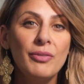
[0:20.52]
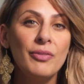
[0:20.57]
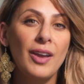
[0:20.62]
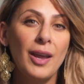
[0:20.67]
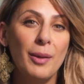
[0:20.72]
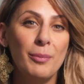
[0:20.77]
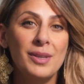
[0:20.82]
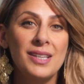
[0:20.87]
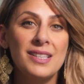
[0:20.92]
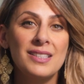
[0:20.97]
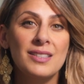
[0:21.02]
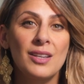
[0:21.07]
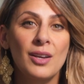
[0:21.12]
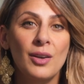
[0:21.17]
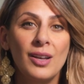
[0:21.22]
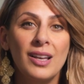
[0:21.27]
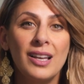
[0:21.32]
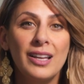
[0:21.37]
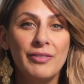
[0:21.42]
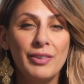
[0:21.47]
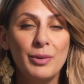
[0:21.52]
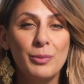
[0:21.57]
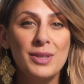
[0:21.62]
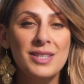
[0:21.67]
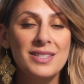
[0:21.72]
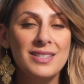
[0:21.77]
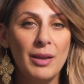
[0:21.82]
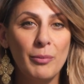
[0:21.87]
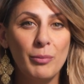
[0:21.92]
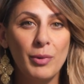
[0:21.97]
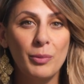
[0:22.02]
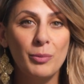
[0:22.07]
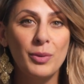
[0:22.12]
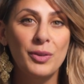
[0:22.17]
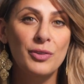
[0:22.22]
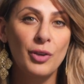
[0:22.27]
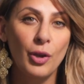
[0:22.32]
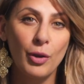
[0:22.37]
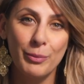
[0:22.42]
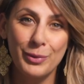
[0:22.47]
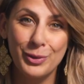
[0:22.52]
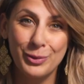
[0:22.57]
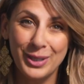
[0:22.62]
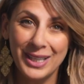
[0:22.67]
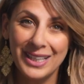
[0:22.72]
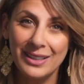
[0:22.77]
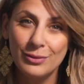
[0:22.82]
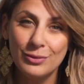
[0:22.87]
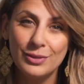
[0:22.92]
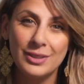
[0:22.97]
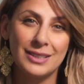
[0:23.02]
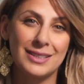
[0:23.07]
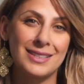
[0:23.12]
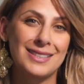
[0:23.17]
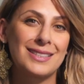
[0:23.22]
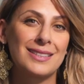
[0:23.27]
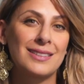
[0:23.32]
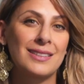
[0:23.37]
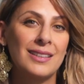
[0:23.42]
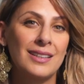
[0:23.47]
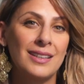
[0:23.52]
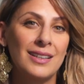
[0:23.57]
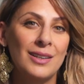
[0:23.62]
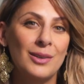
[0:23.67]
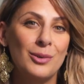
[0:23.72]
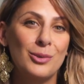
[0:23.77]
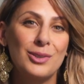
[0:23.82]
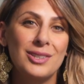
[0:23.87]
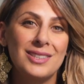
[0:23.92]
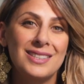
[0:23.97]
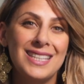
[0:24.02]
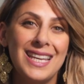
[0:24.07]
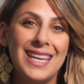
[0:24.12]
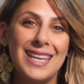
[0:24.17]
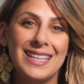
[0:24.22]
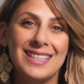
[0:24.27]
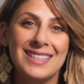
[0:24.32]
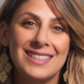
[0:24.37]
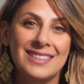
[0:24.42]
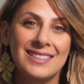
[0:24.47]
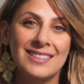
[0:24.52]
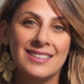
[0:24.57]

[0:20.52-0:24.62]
have families living with someone with terminal illness or disease.